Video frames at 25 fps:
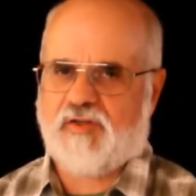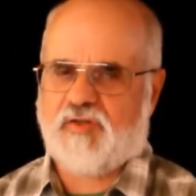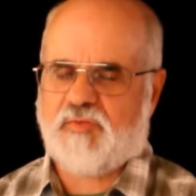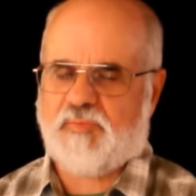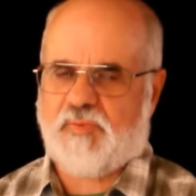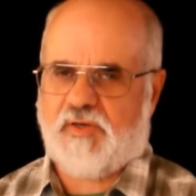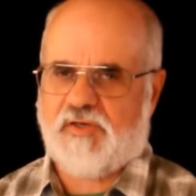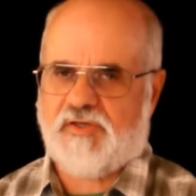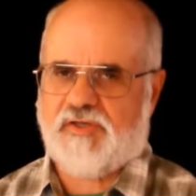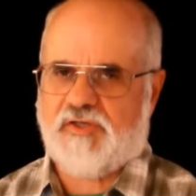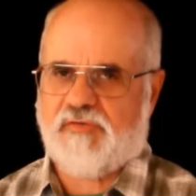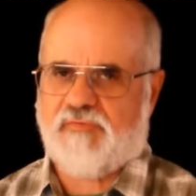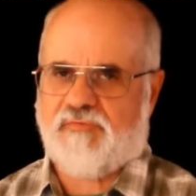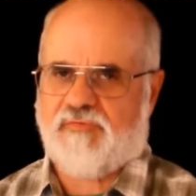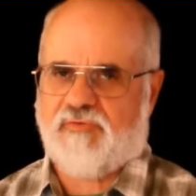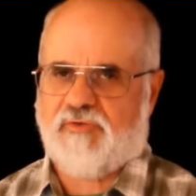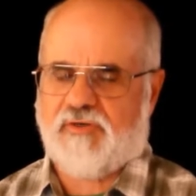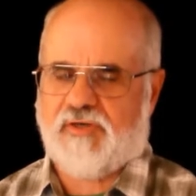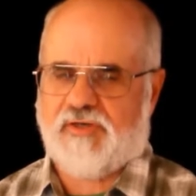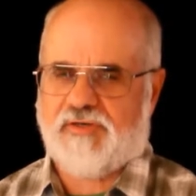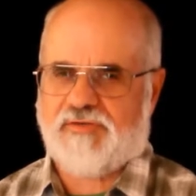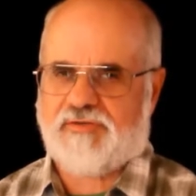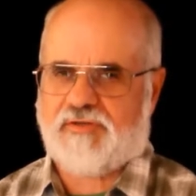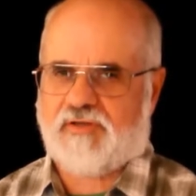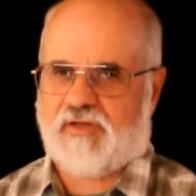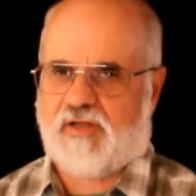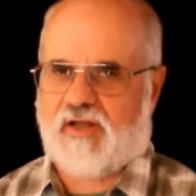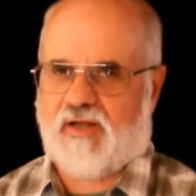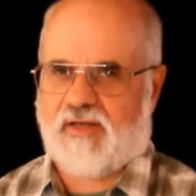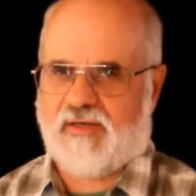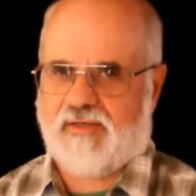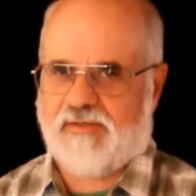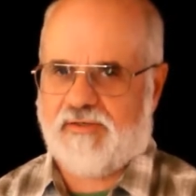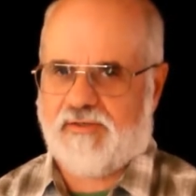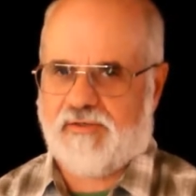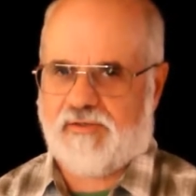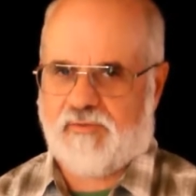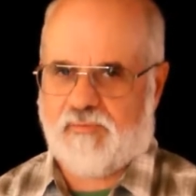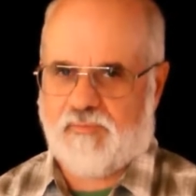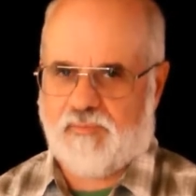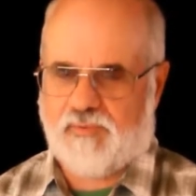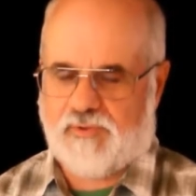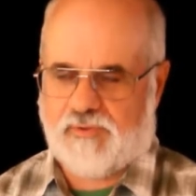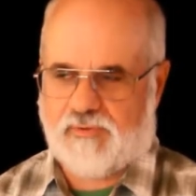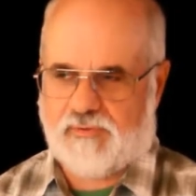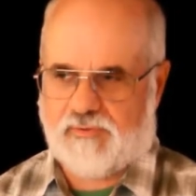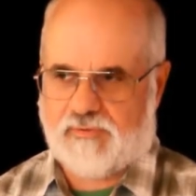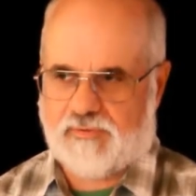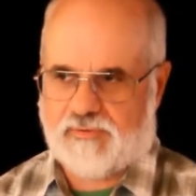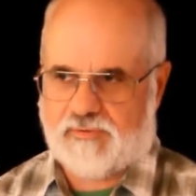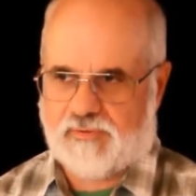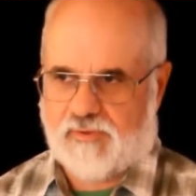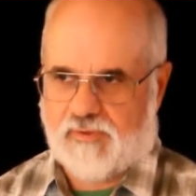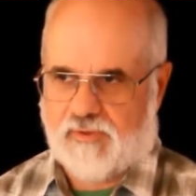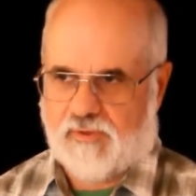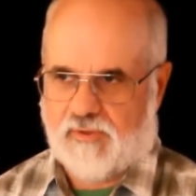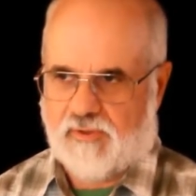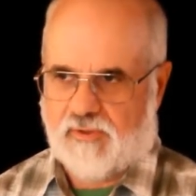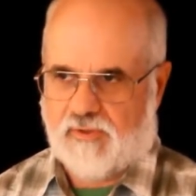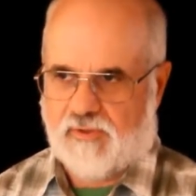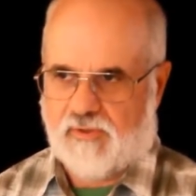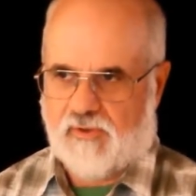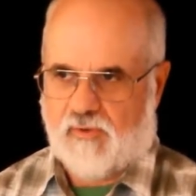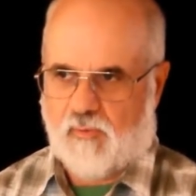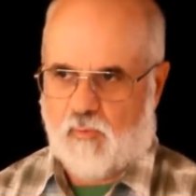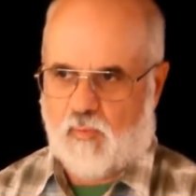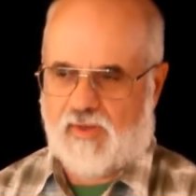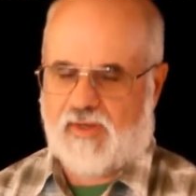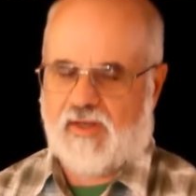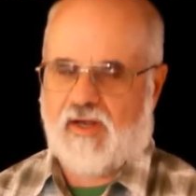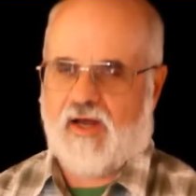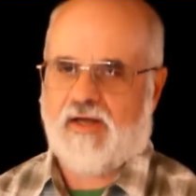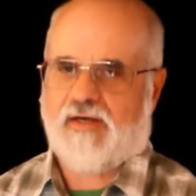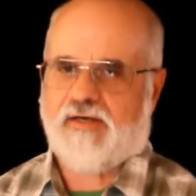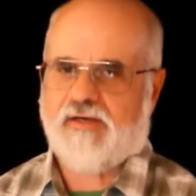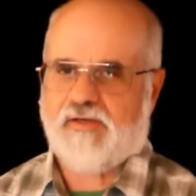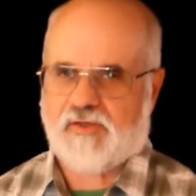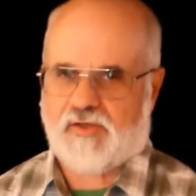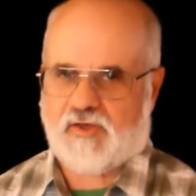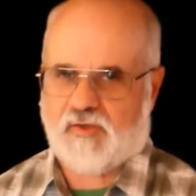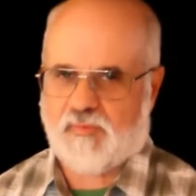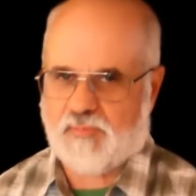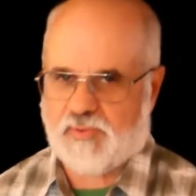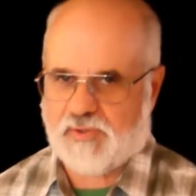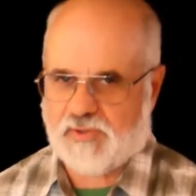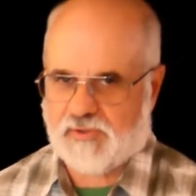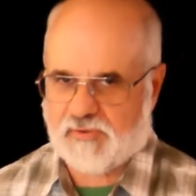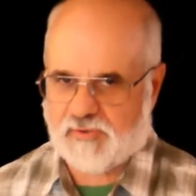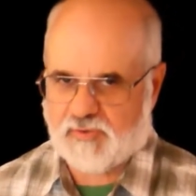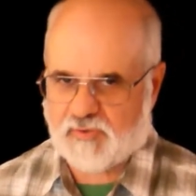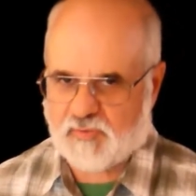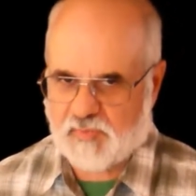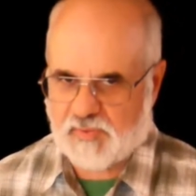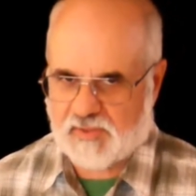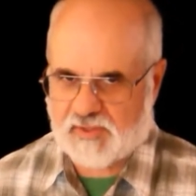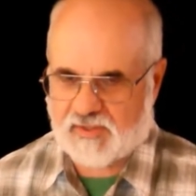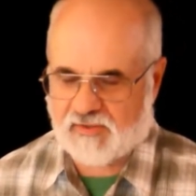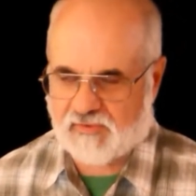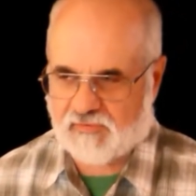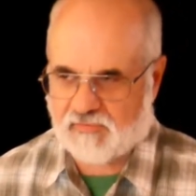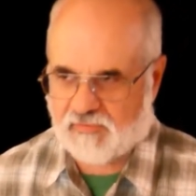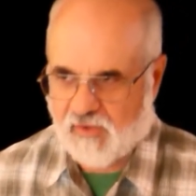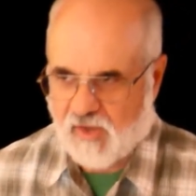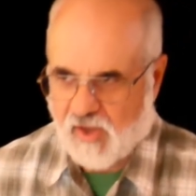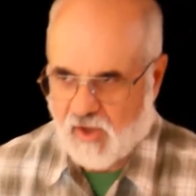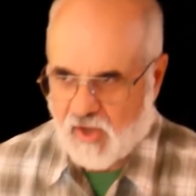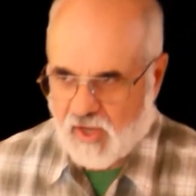especially for us that got into computers. We got into computers because